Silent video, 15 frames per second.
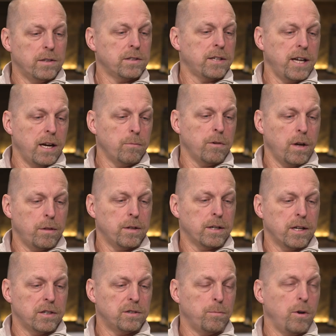this camera, I think,
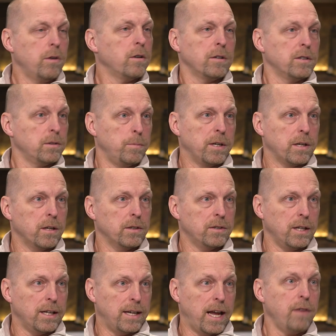exploded, is because
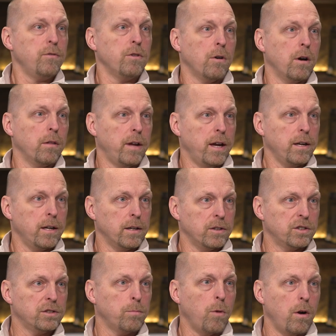it gave you all that in a
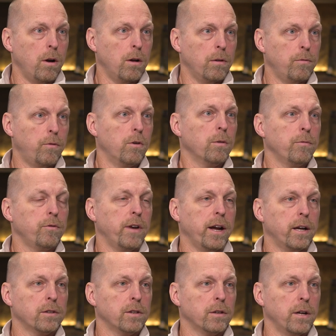small form
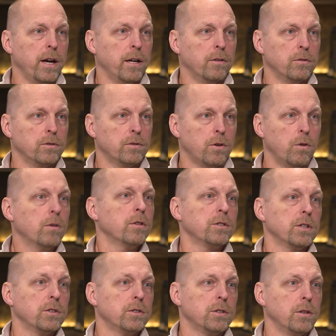factor, and it was
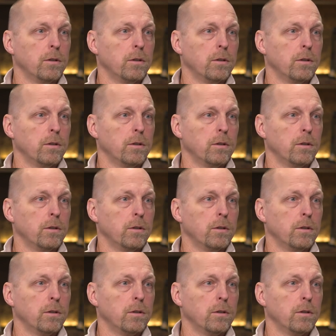gorgeous.